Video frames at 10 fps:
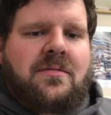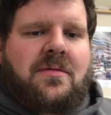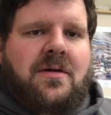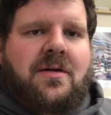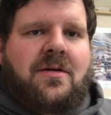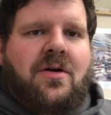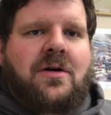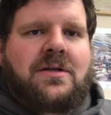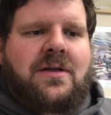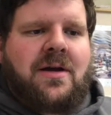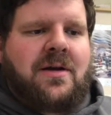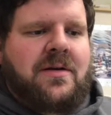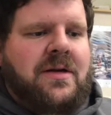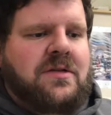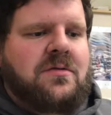the current
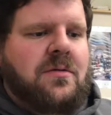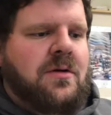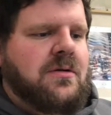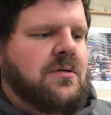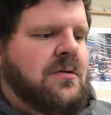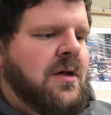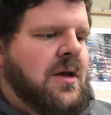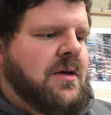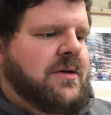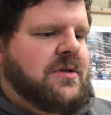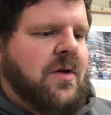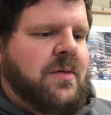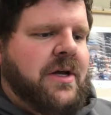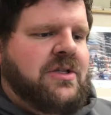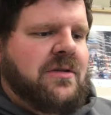and historical
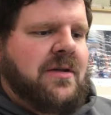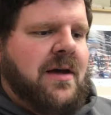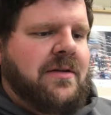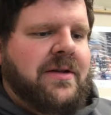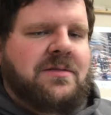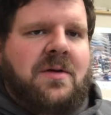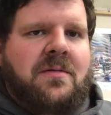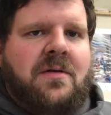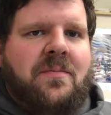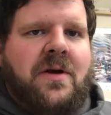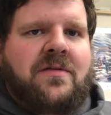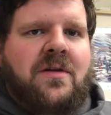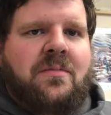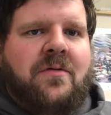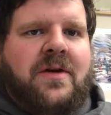discrimination that has been
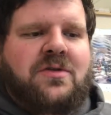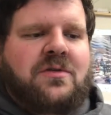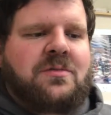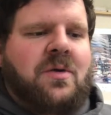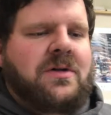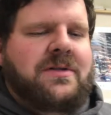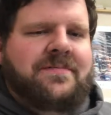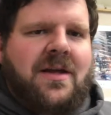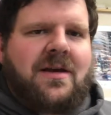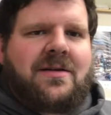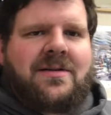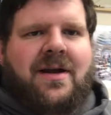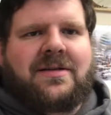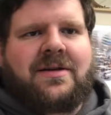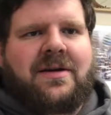present in professional sports.
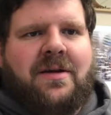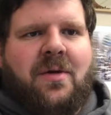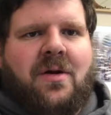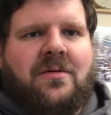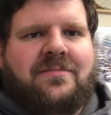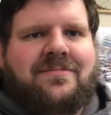Talk to you tomorrow.